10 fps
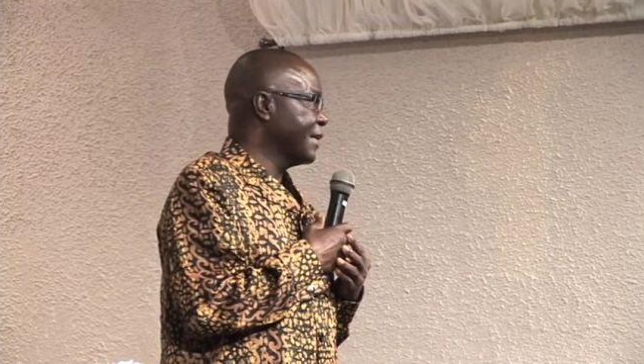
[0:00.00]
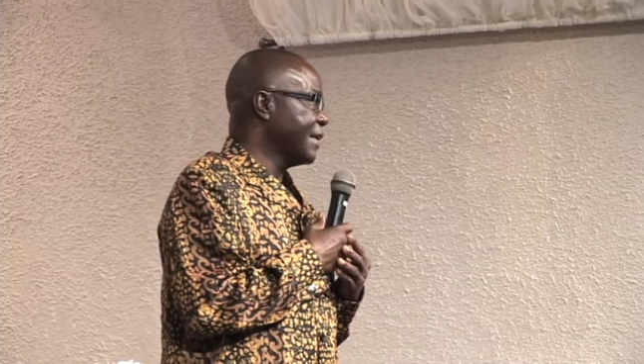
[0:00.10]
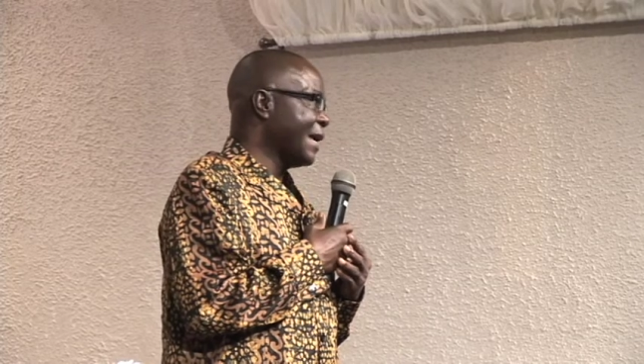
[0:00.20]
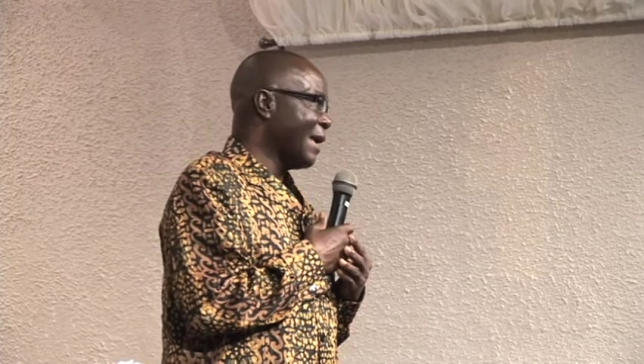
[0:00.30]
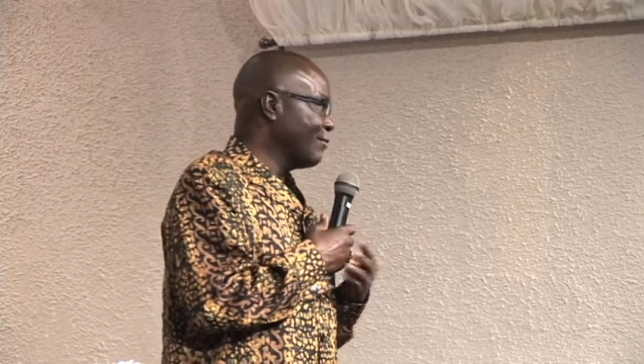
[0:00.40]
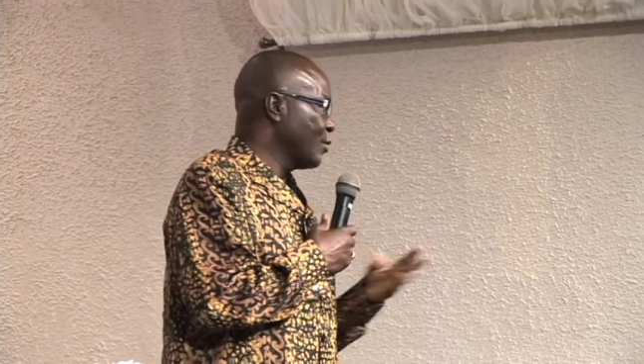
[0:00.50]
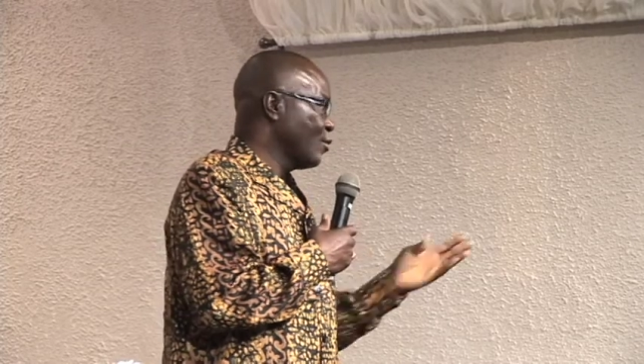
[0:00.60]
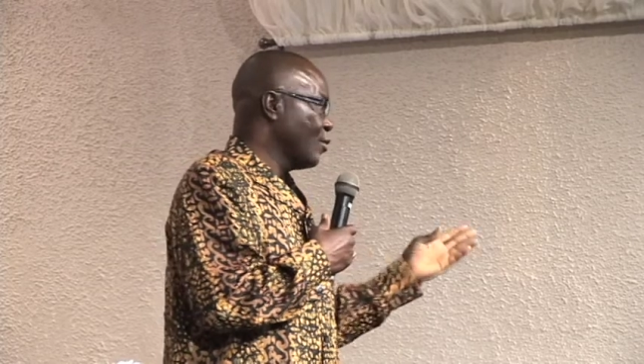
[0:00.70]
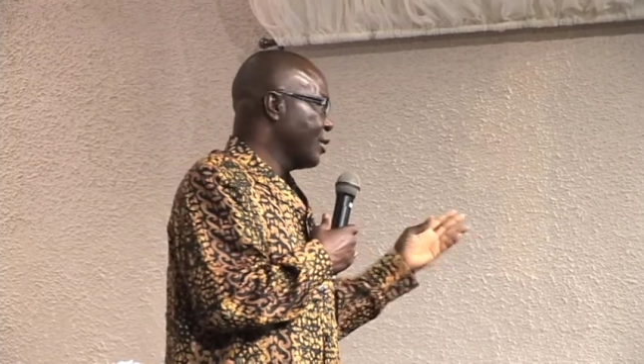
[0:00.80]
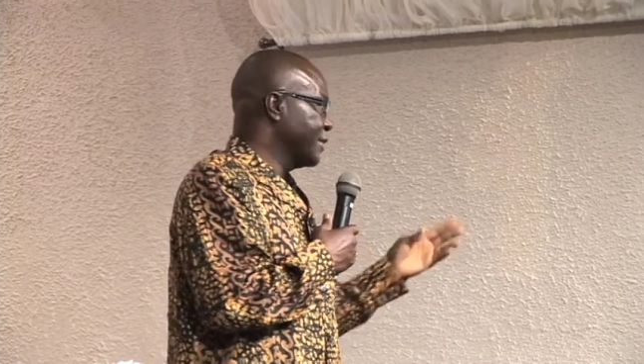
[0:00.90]
said, I have to
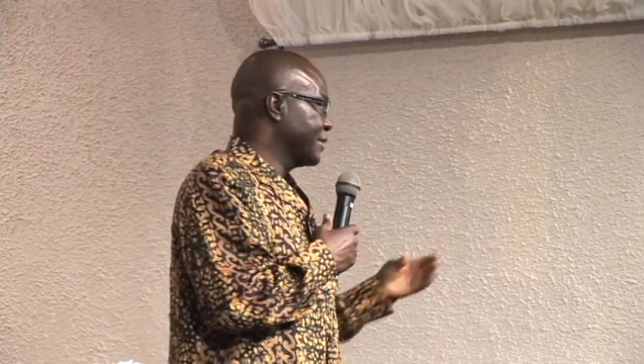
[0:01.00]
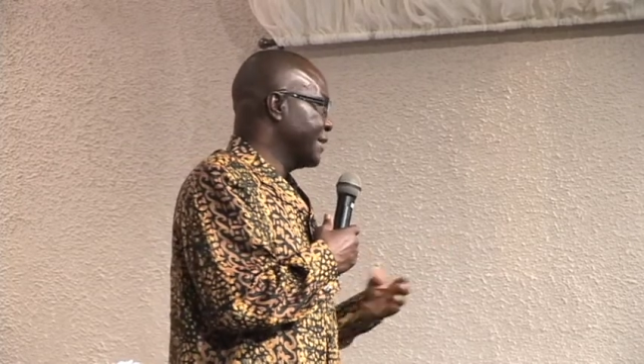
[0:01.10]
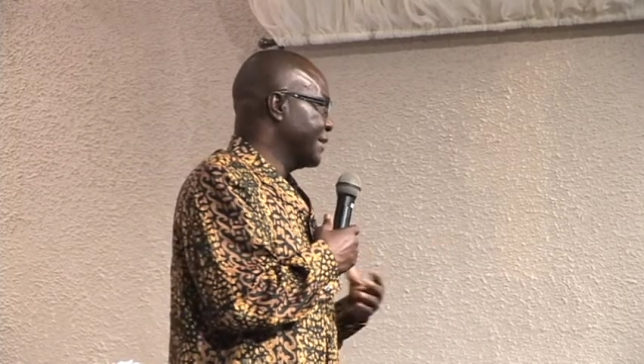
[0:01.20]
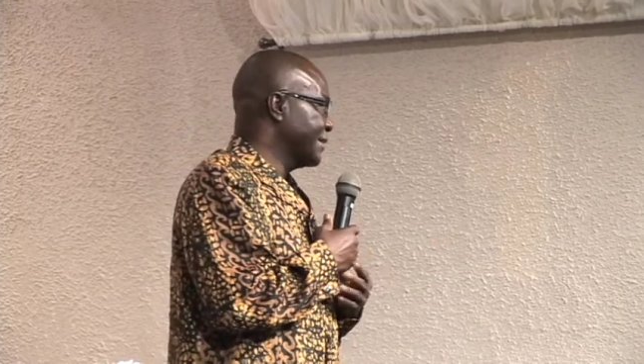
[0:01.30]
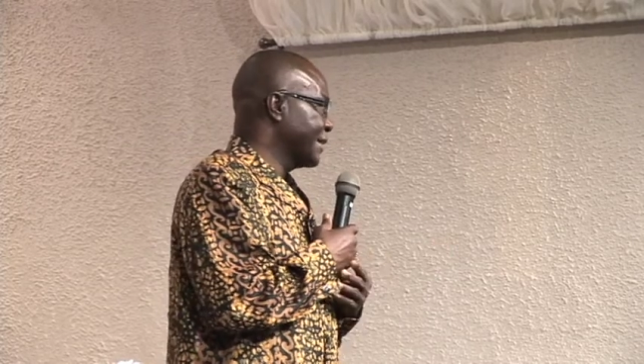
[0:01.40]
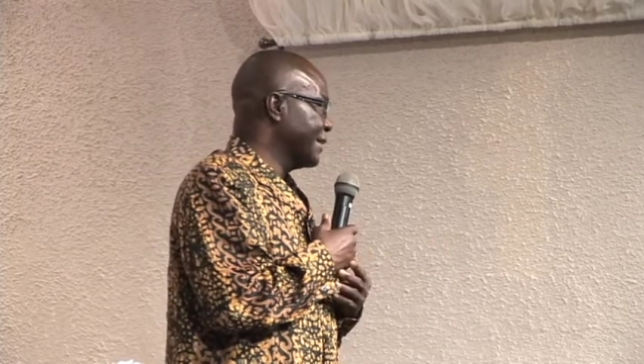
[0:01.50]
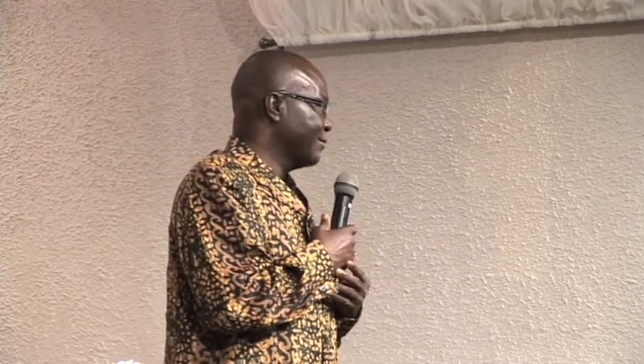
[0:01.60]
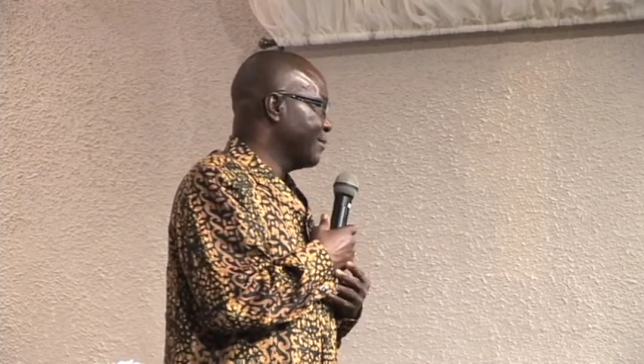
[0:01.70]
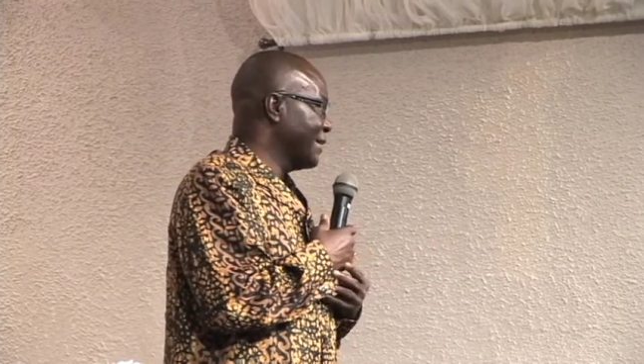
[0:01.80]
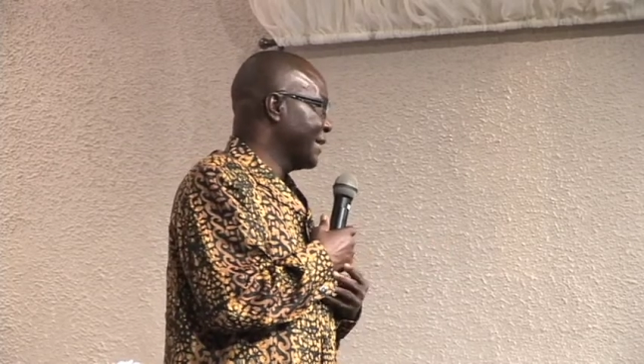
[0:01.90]
go on the stage and
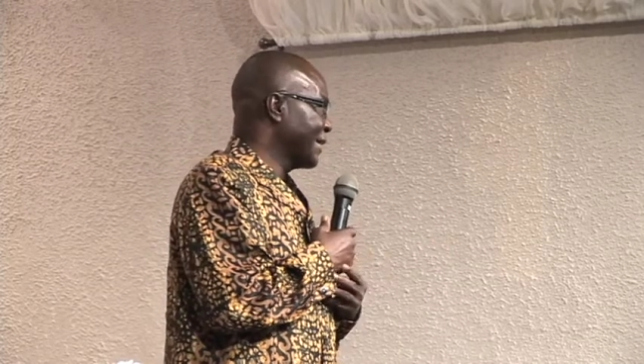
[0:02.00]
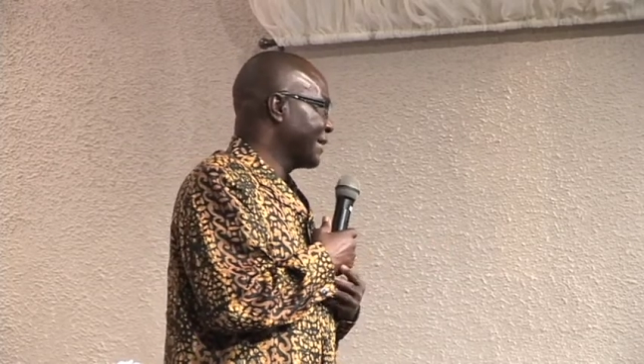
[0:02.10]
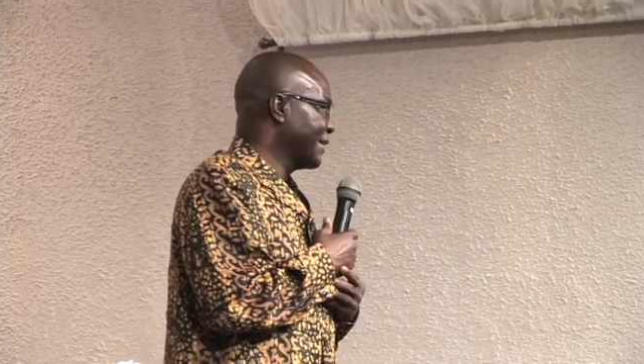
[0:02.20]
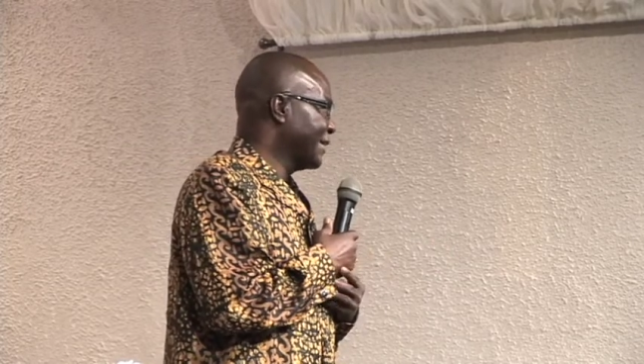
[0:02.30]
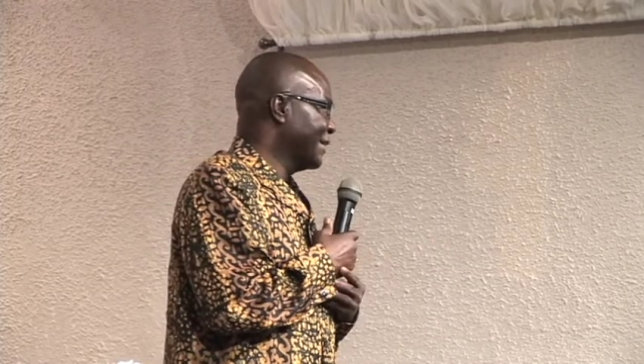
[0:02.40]
get some money.